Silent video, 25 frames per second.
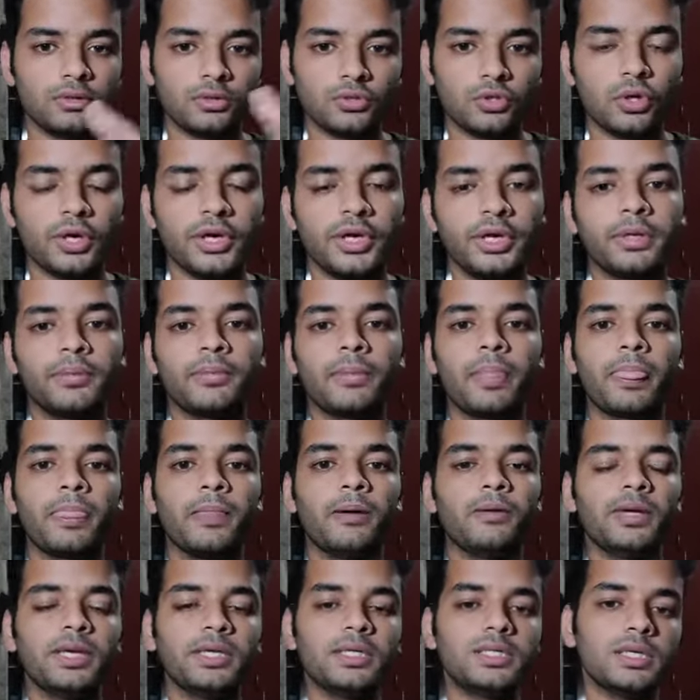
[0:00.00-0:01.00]
joint.
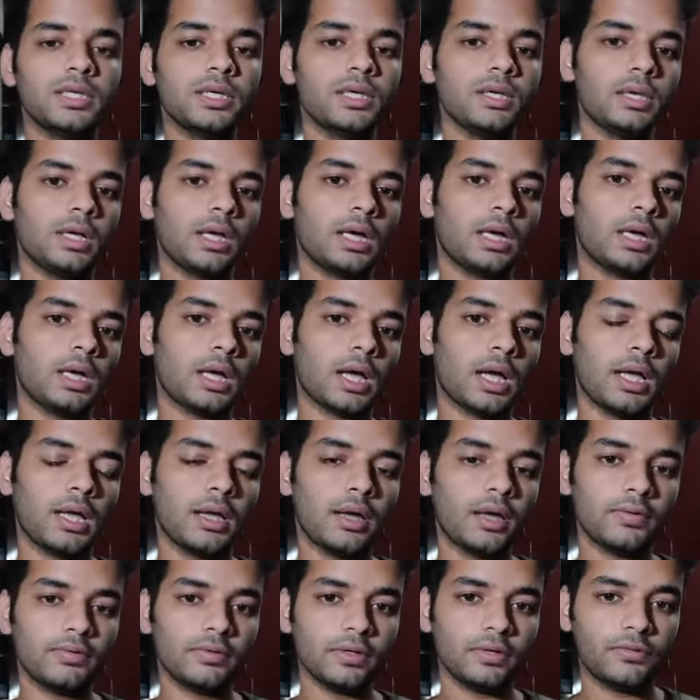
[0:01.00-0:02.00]
Now let's say I
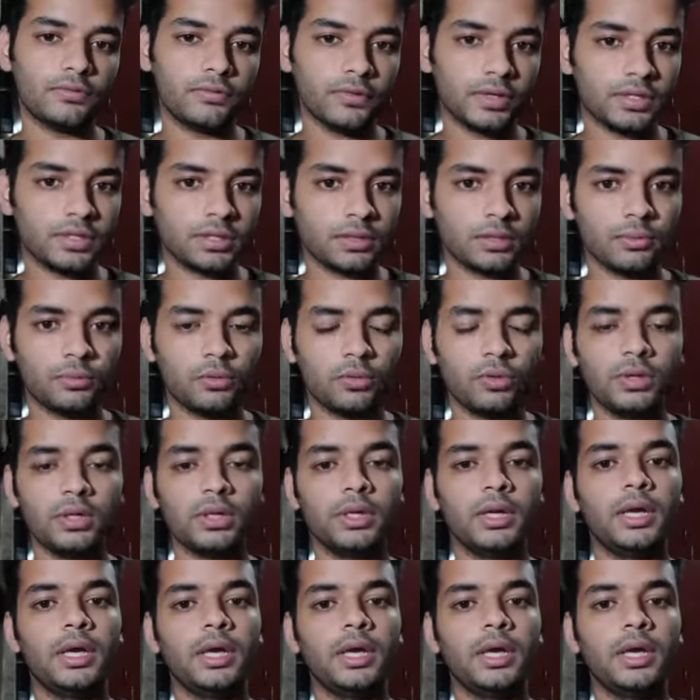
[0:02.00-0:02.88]
have a fixed support.